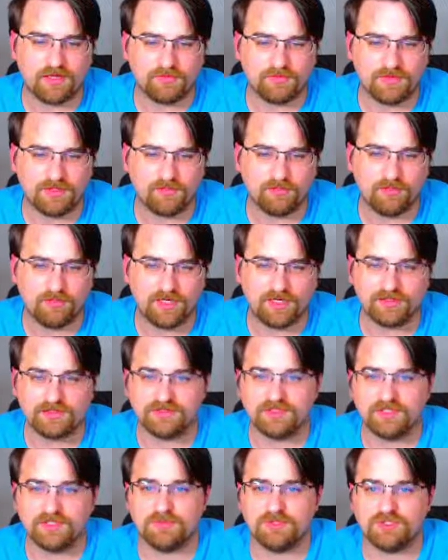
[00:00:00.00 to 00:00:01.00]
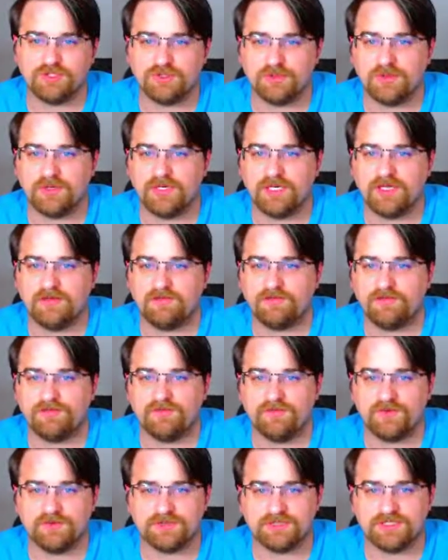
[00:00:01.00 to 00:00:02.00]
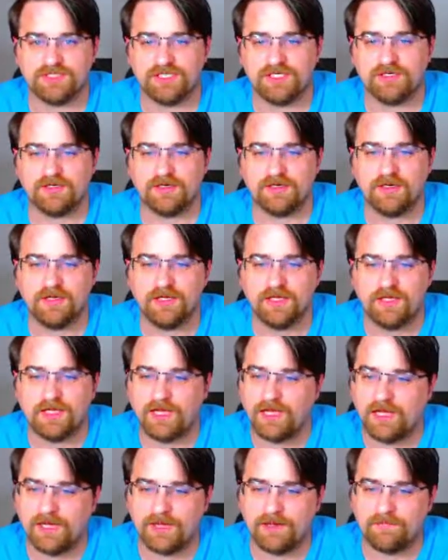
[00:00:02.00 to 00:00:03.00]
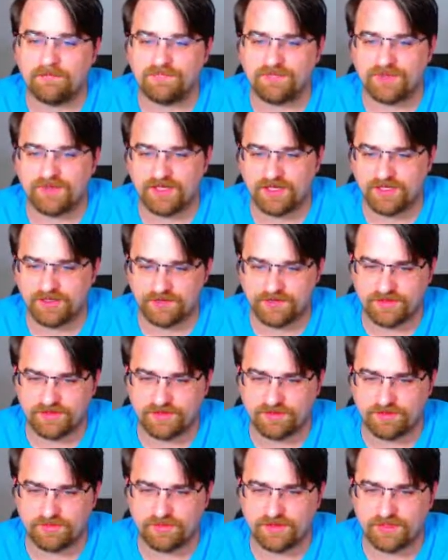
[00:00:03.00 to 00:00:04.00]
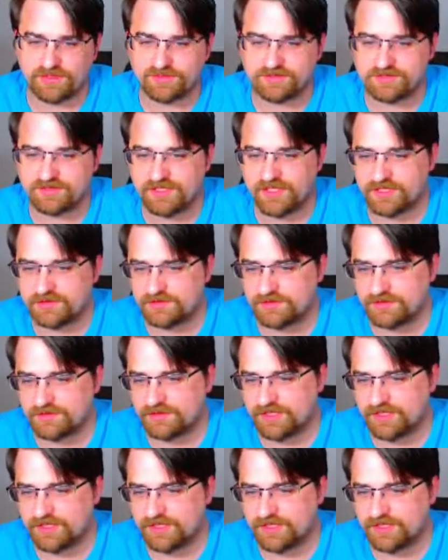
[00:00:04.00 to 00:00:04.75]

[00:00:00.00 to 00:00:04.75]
compared to majority of the folks here. They're the ones that look